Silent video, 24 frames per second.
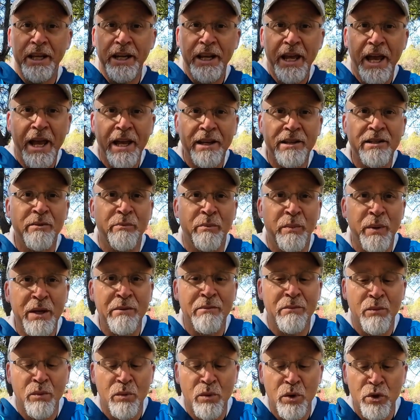It had to
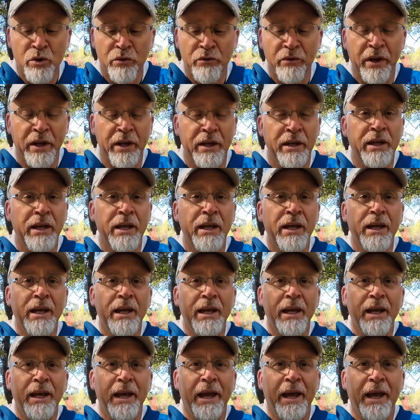be moving.
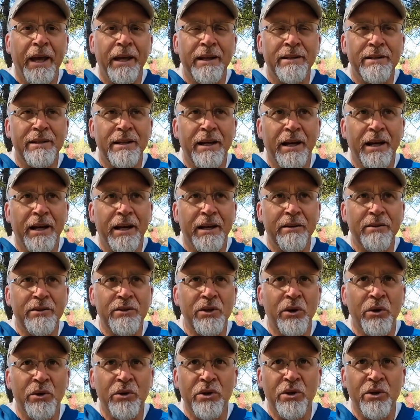And uh, so